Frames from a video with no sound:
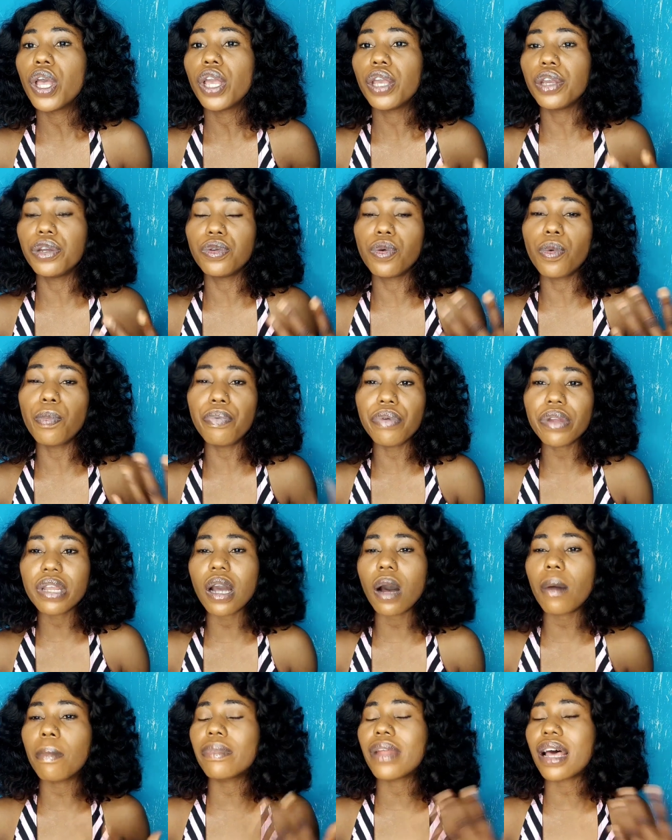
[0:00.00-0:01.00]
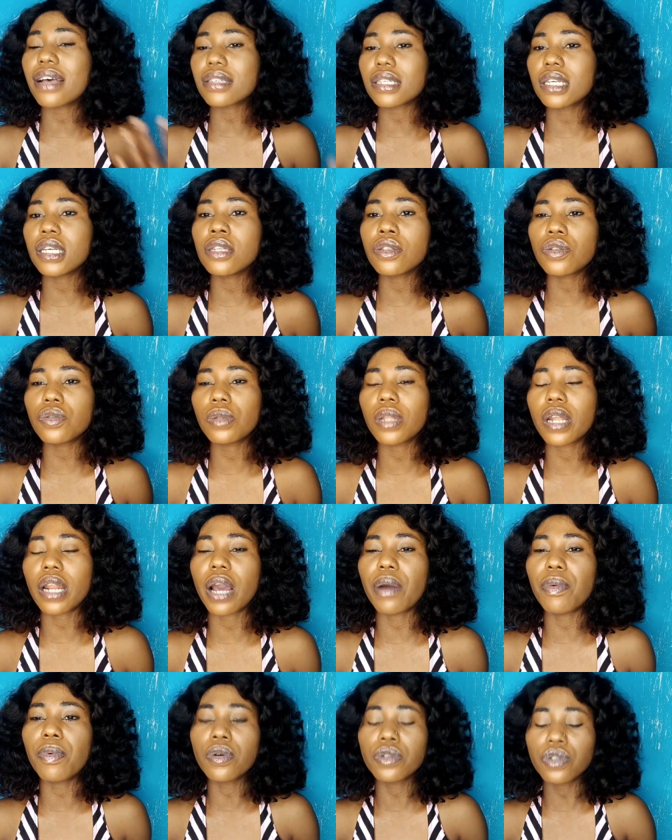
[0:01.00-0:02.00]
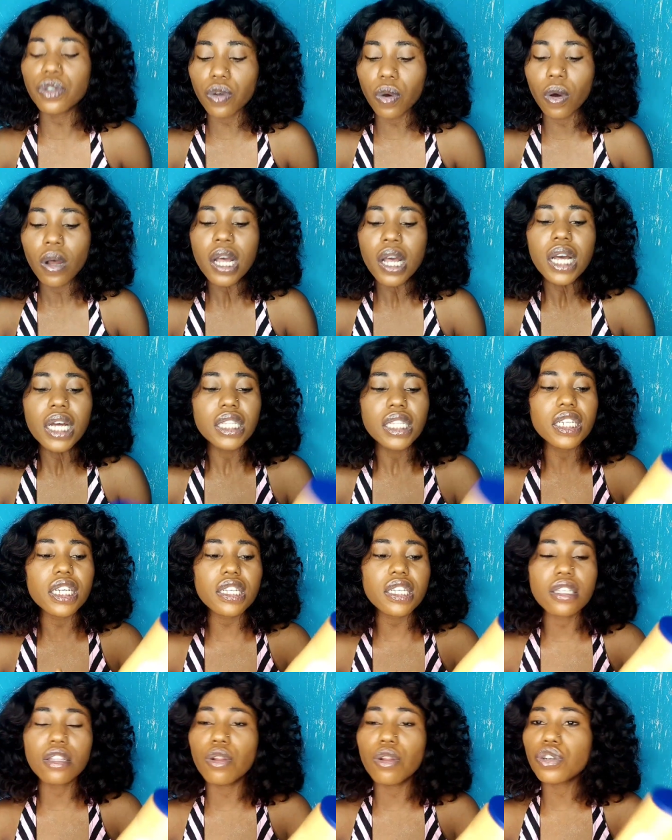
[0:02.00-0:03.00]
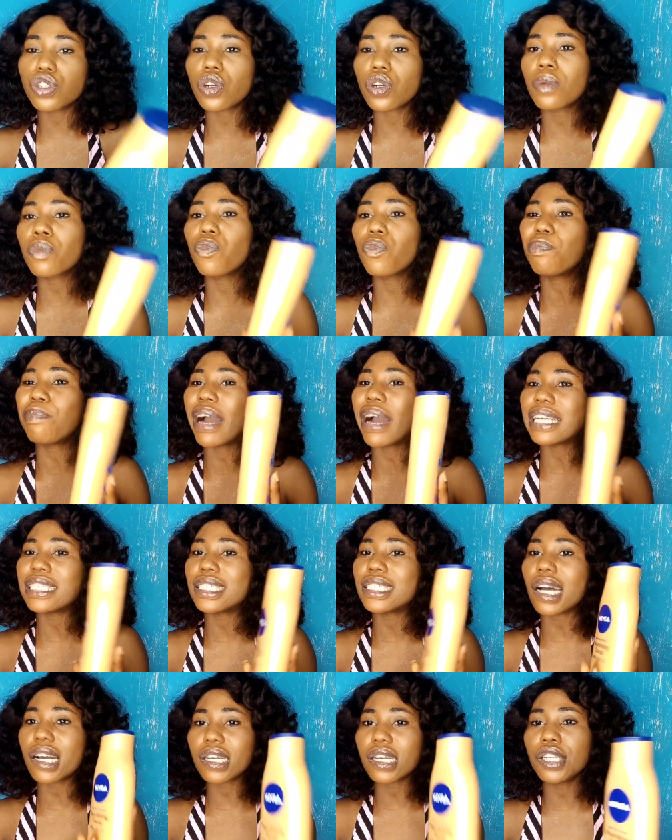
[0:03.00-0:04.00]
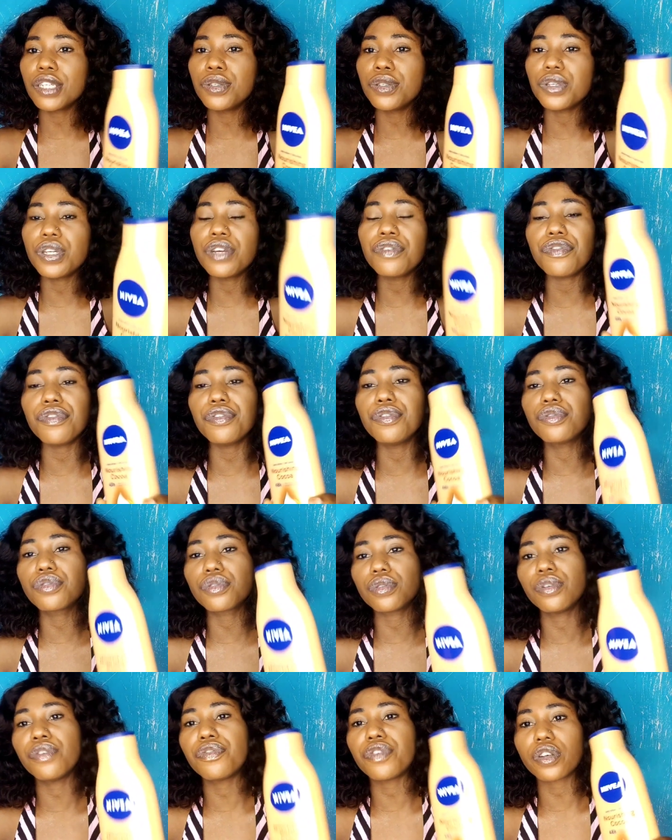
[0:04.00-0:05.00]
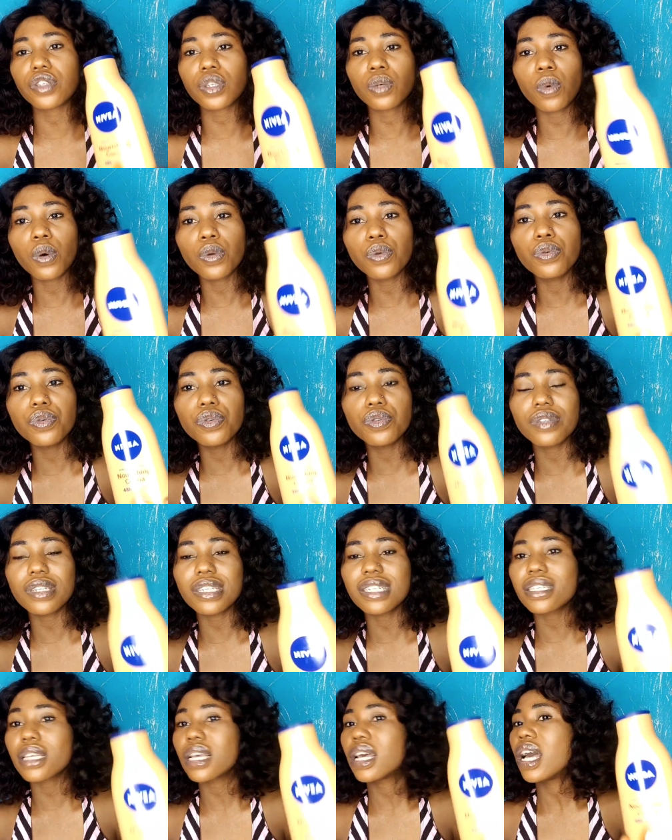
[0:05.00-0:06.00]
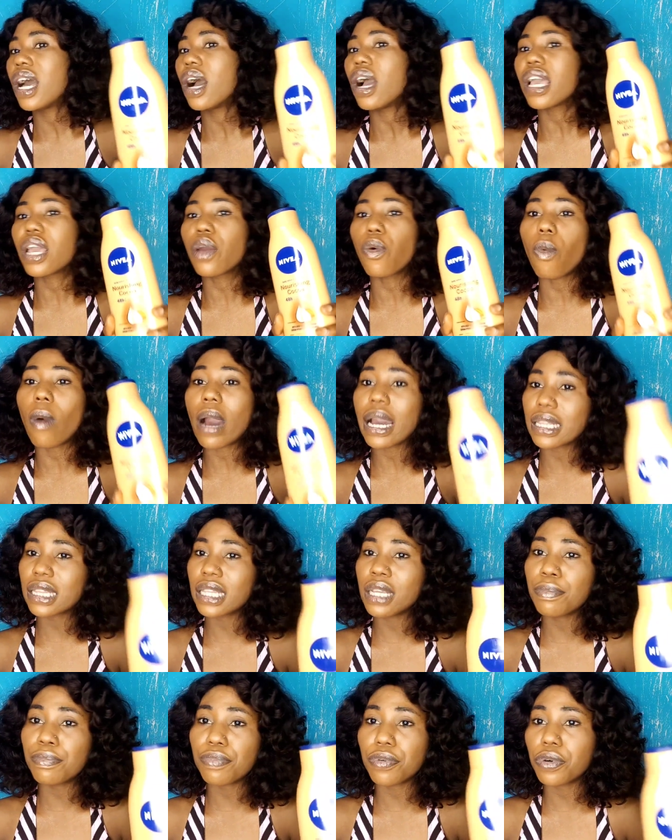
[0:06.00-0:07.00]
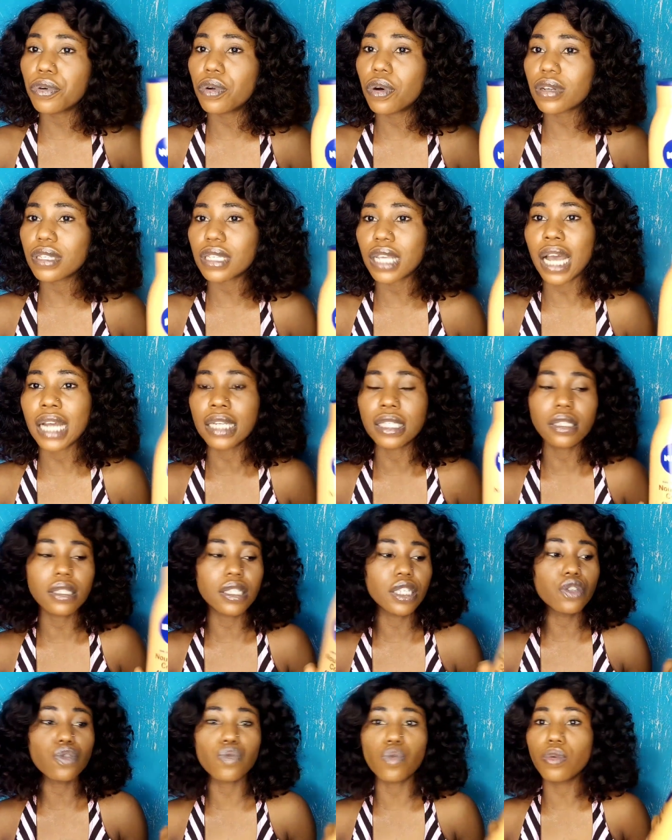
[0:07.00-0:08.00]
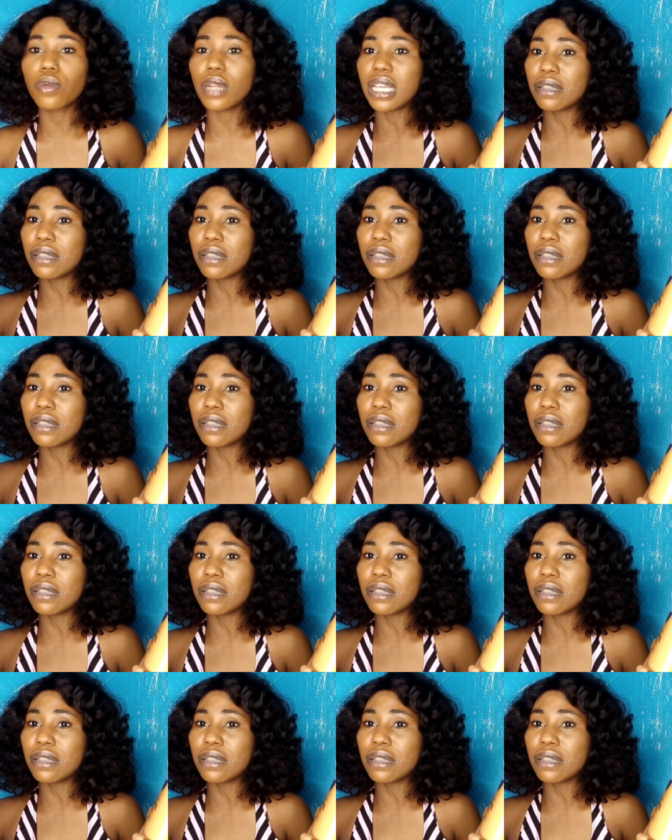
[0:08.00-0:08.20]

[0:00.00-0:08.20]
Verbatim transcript: you know, bring up that skin tone that I want. So this lotion might darken you if you're someone who uses a whitening product, and it will